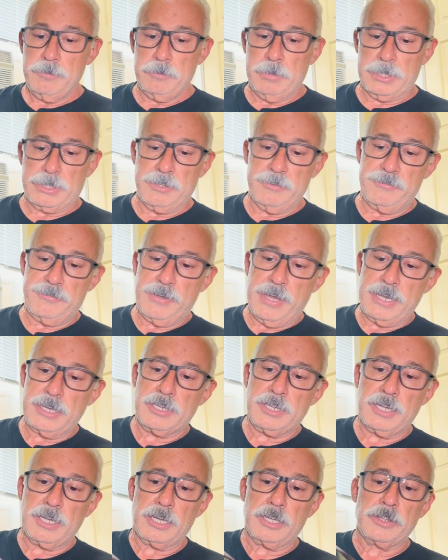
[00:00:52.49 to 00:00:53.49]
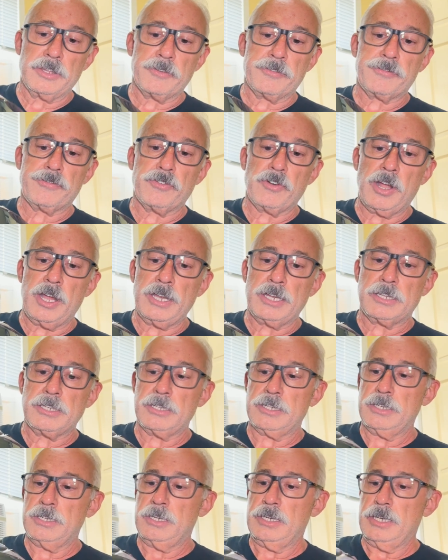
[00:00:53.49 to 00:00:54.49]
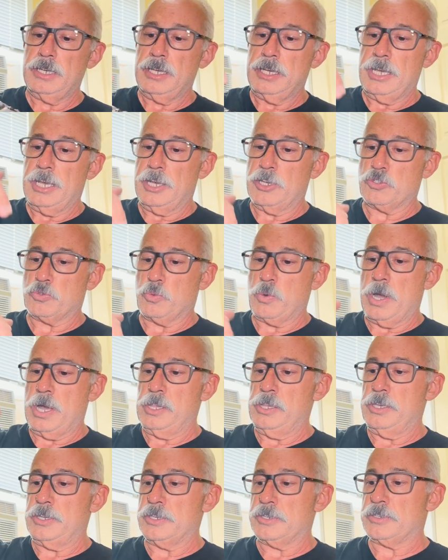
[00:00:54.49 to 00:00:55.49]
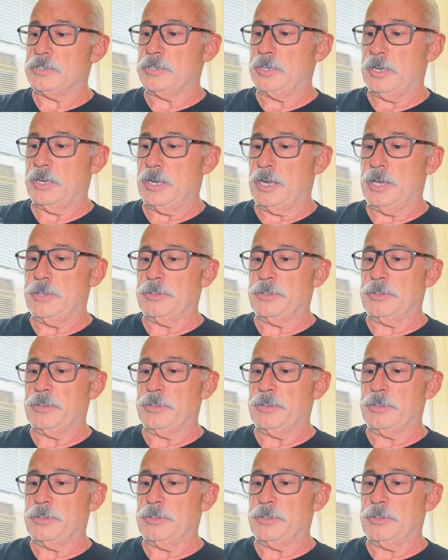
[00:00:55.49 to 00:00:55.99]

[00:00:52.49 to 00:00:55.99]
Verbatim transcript: but the venting in the front as well as uh,